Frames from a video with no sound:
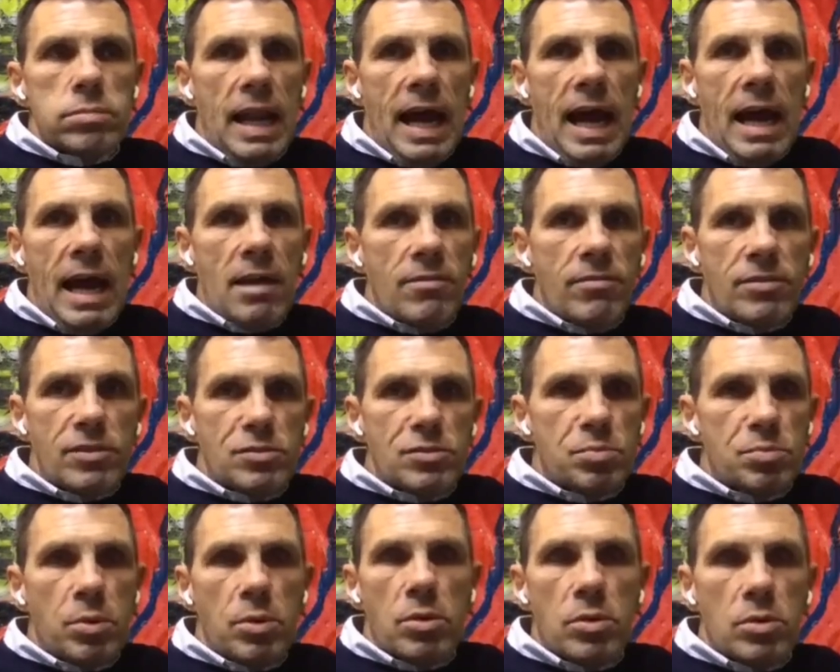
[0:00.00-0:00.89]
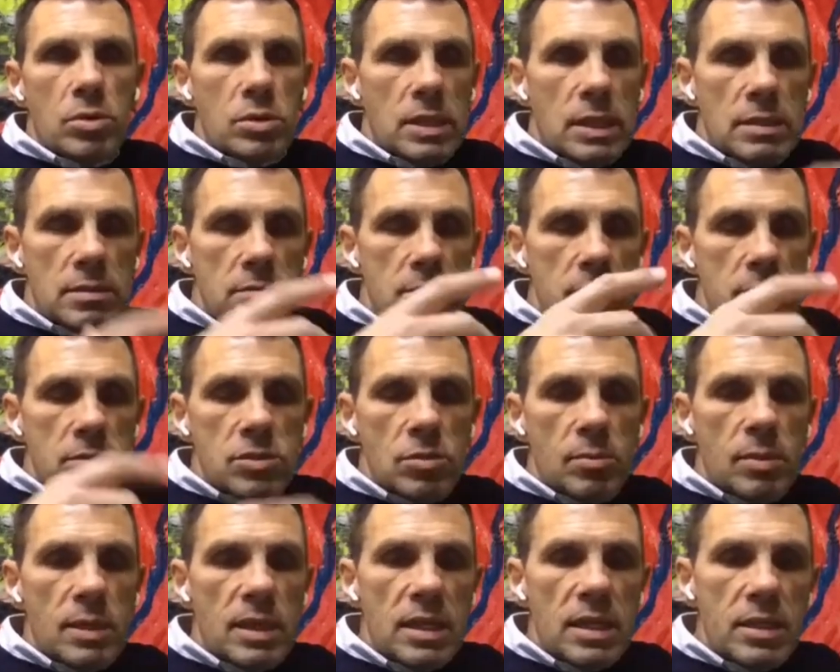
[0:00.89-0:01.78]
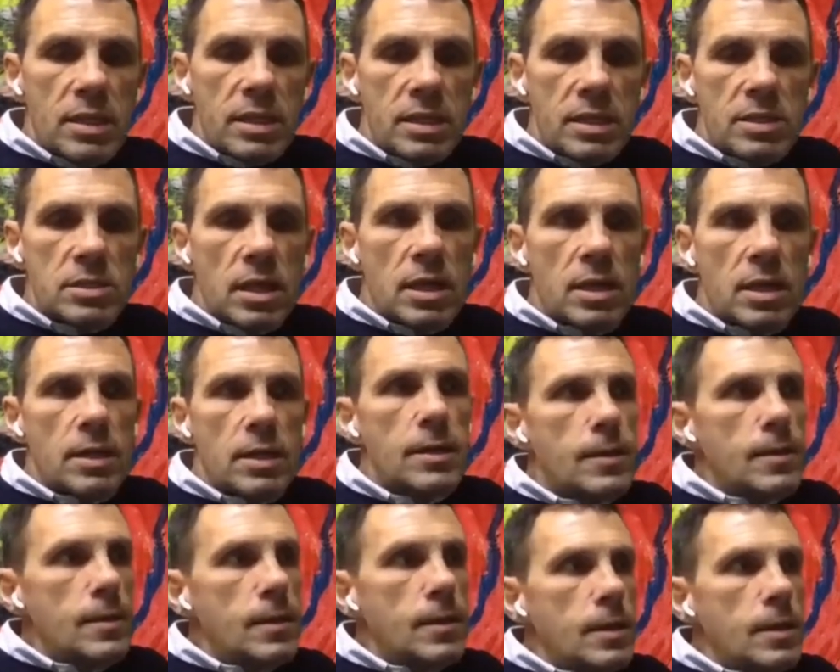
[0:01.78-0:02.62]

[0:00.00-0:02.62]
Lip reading: life, sport, and so many things he's done.